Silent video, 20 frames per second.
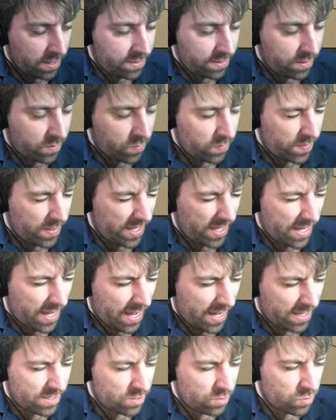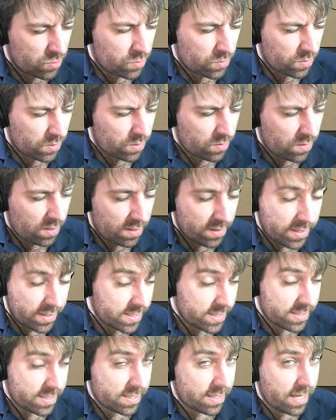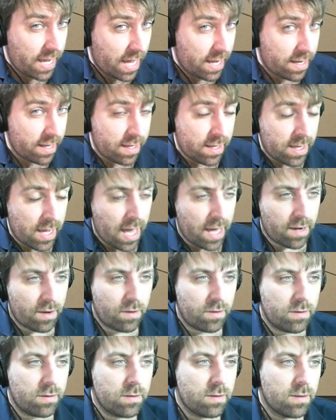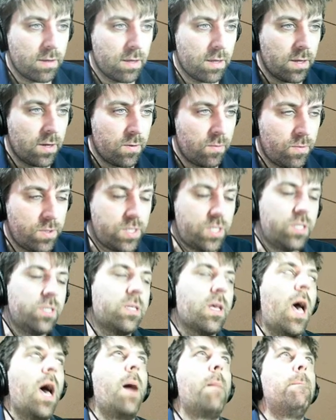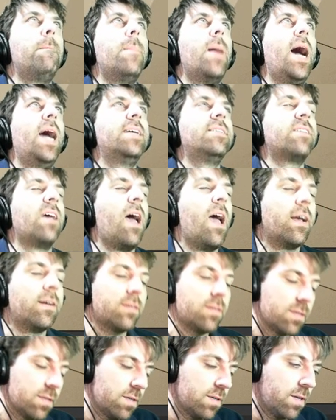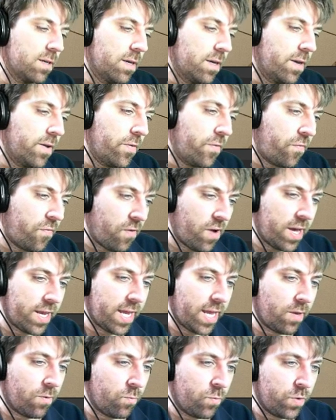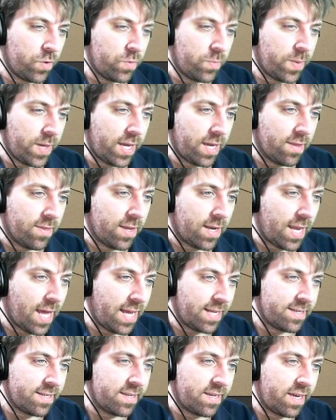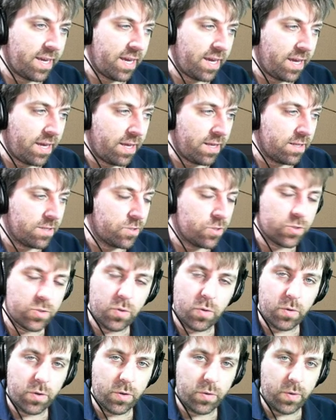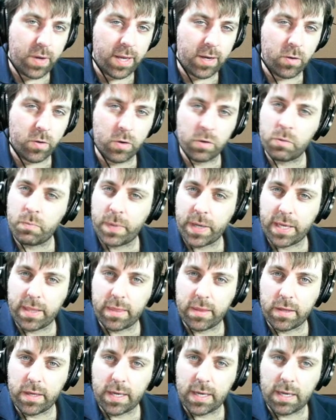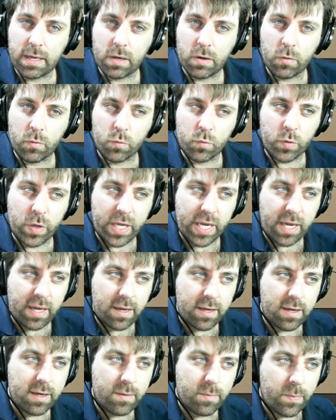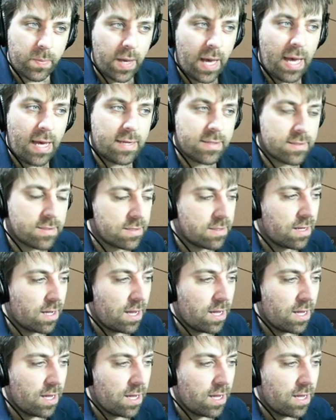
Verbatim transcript: think, will be a tutorial on the scatter add on, which is amazing. Friday will be the landing gear tutorial and it'll be the rigging part.